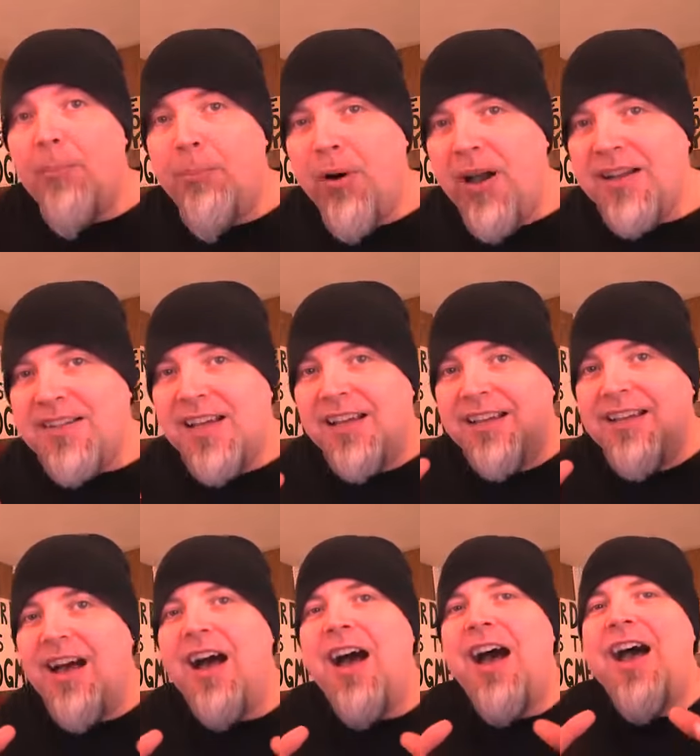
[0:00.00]
But
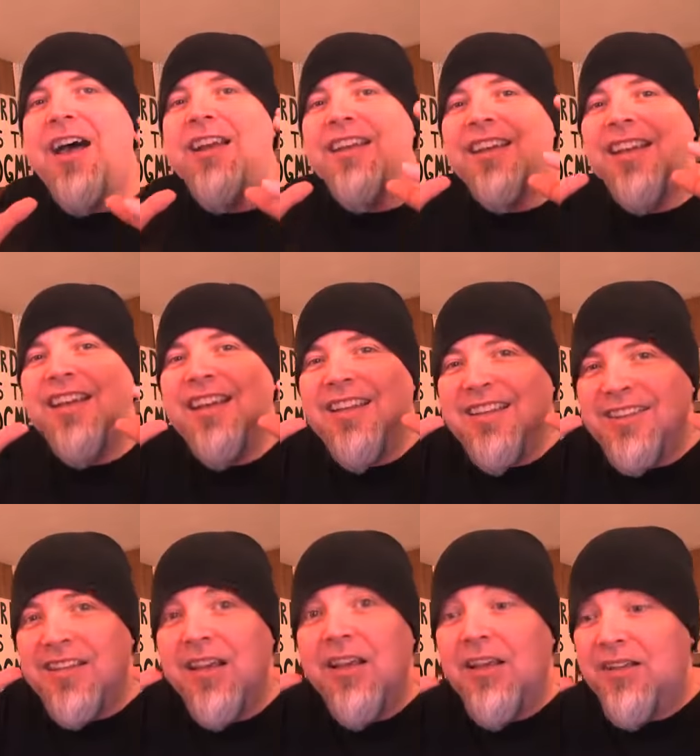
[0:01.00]
God, in
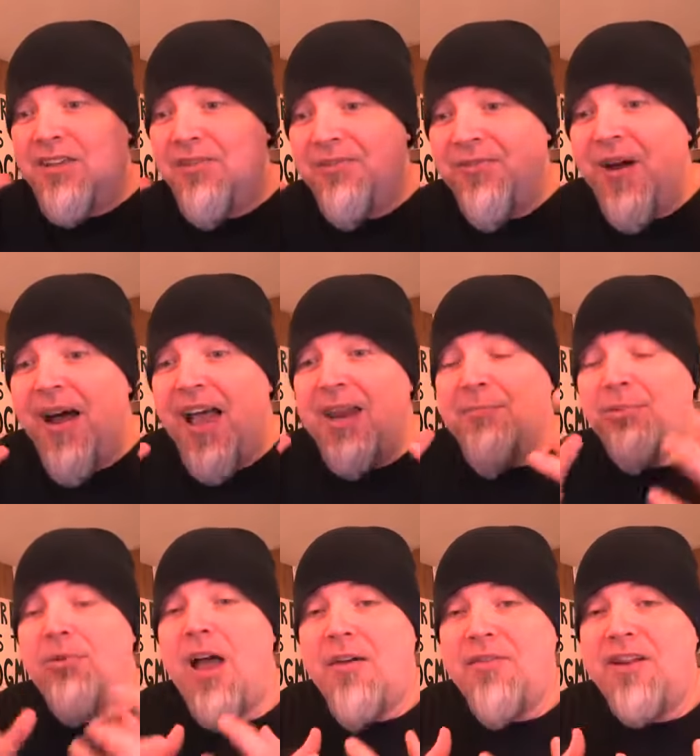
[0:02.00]
His divine
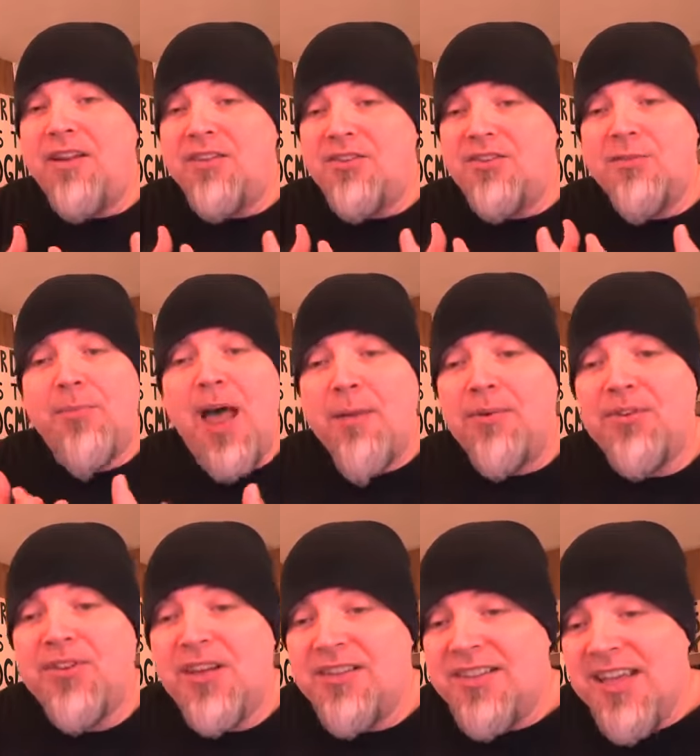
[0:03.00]
providence, the Bible
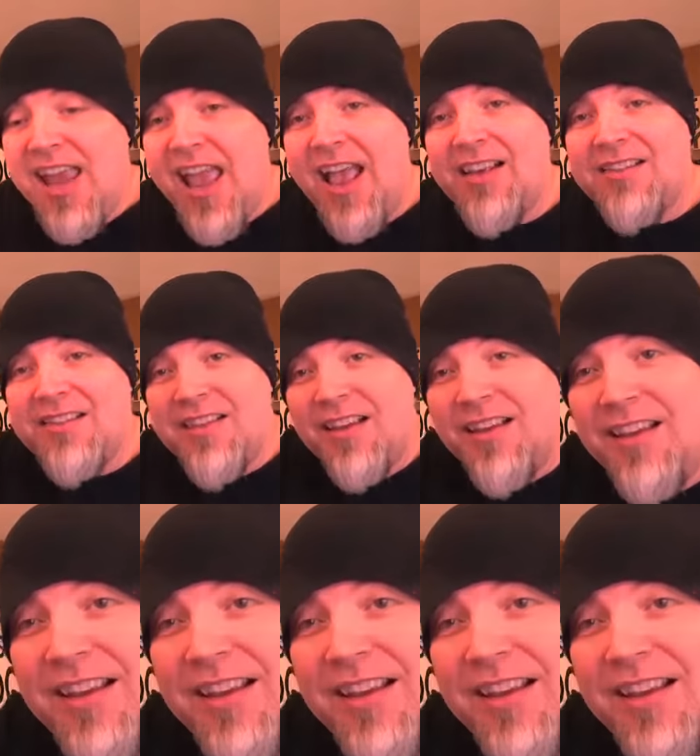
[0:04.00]
says He has